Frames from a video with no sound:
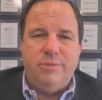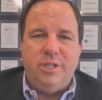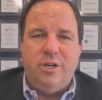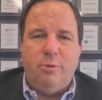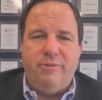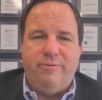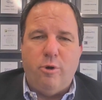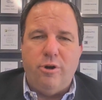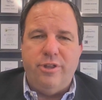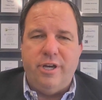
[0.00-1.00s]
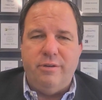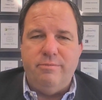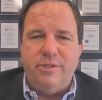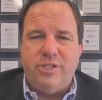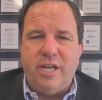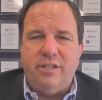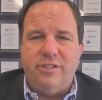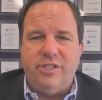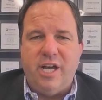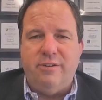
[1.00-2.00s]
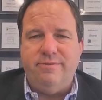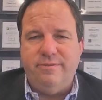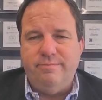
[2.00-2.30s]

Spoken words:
before the sale itself.